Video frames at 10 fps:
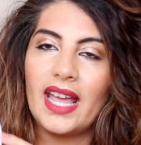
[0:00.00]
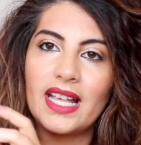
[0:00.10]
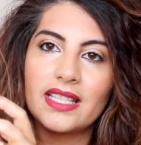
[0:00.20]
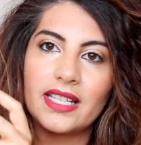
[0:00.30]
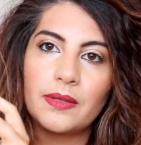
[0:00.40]

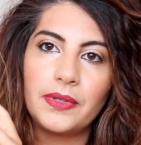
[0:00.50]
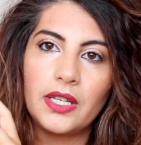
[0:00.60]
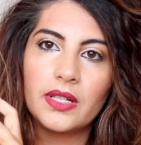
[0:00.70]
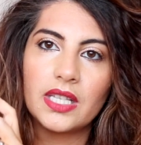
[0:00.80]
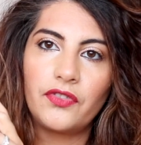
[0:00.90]
is this
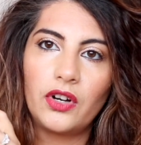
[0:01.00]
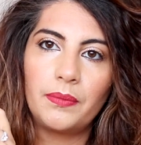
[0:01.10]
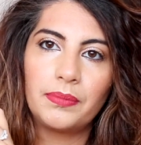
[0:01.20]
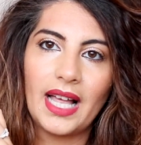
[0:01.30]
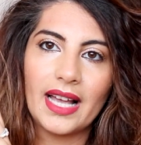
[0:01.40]

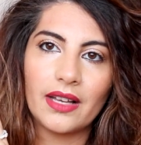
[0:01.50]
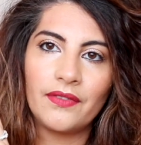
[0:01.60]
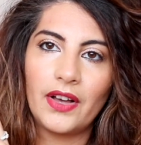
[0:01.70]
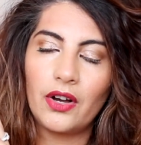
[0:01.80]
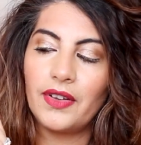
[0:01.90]
beautiful black
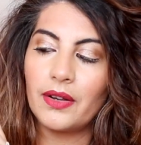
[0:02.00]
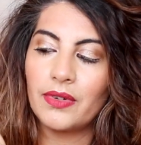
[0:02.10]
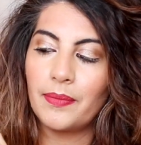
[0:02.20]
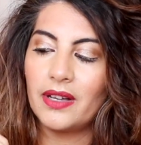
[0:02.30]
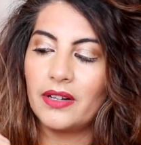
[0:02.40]
velvet
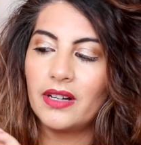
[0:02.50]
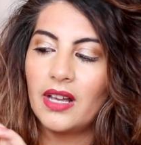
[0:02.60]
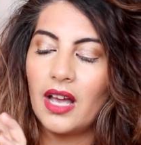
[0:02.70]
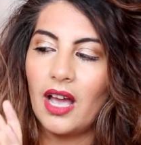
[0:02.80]
ribbon.